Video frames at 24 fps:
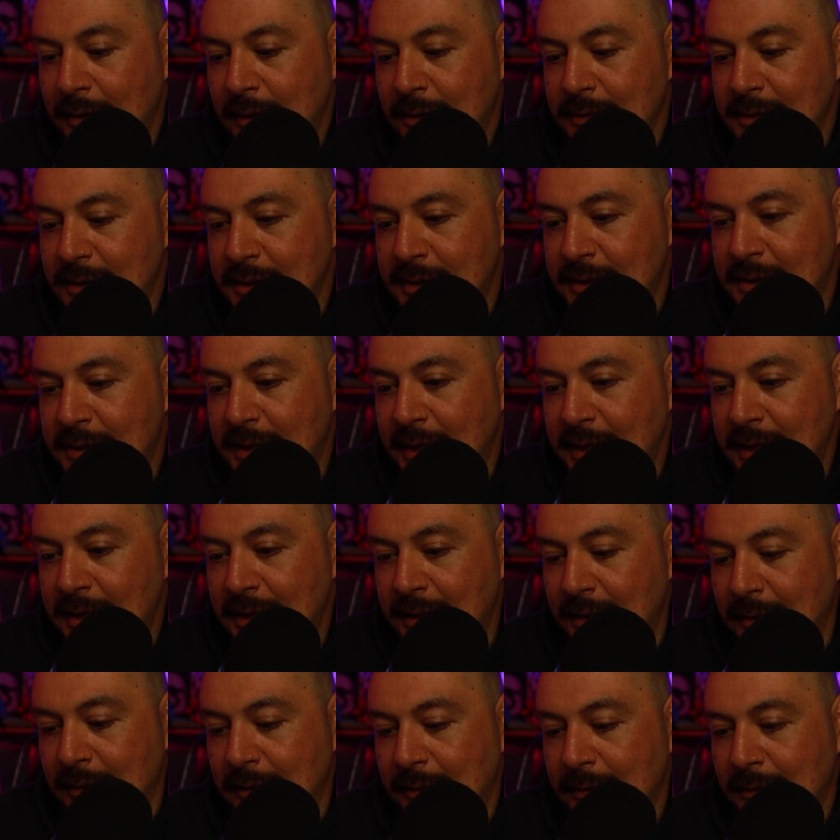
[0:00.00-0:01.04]
That was
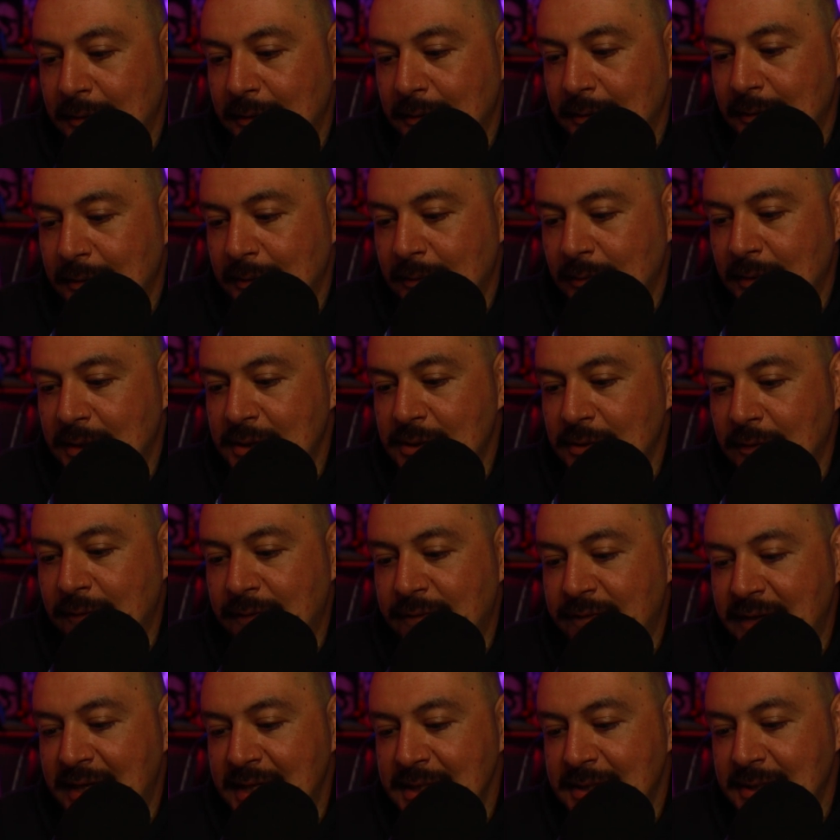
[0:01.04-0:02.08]
insane. Went so
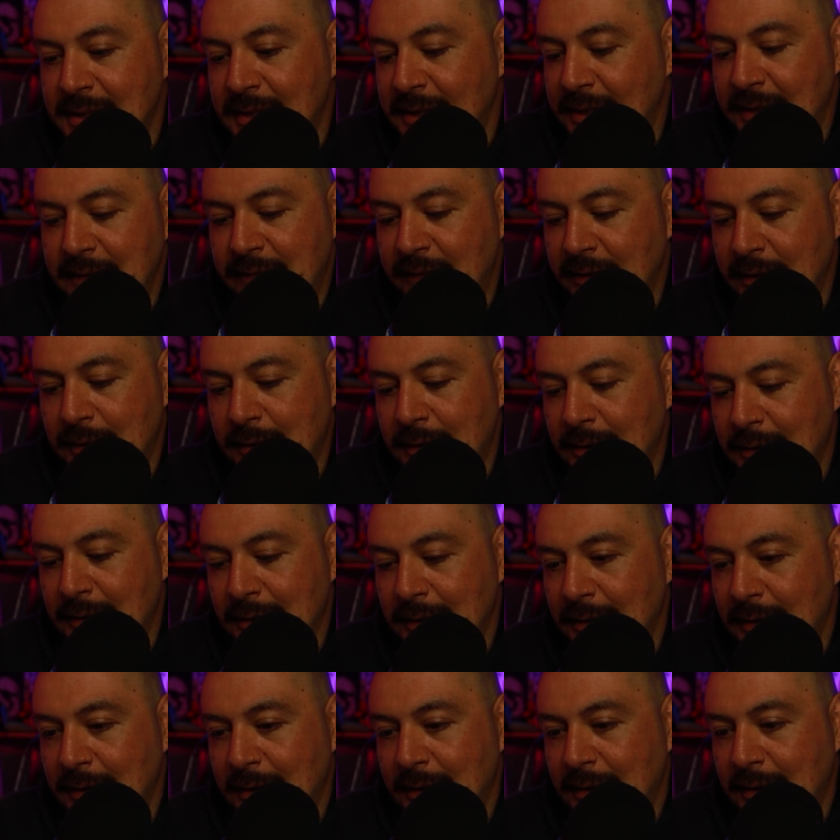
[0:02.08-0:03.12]
fast I didn't even
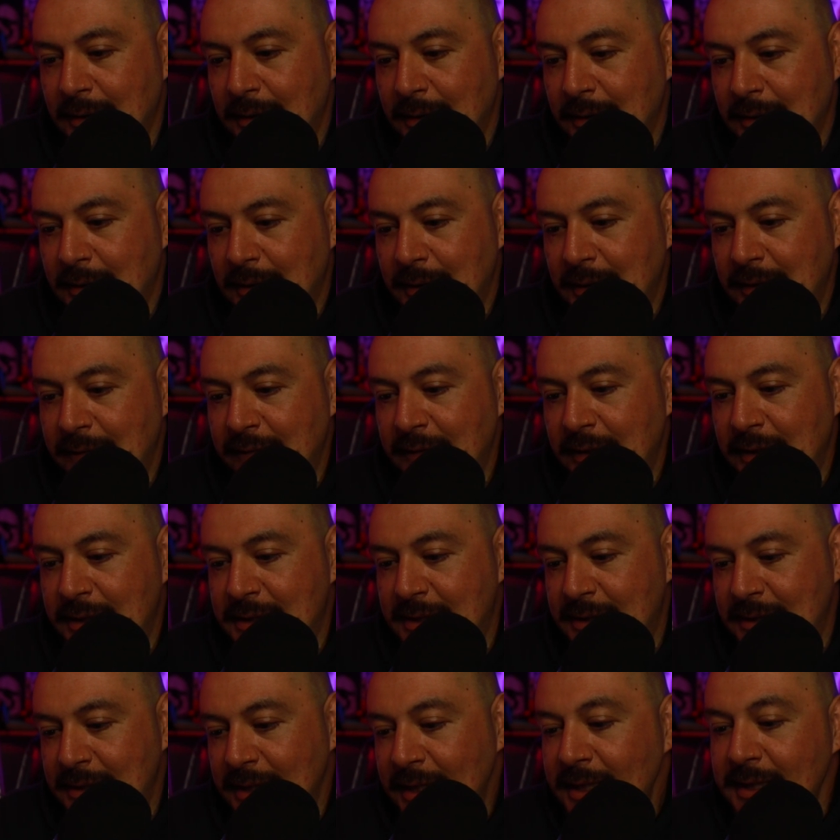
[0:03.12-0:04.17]
I didn't even
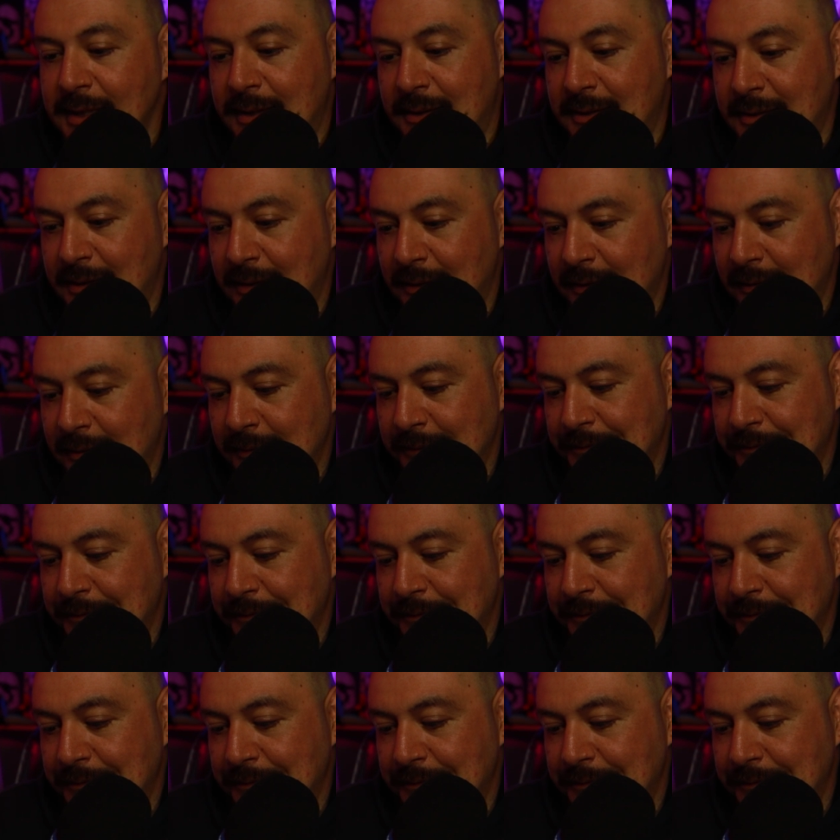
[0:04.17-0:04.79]
see it.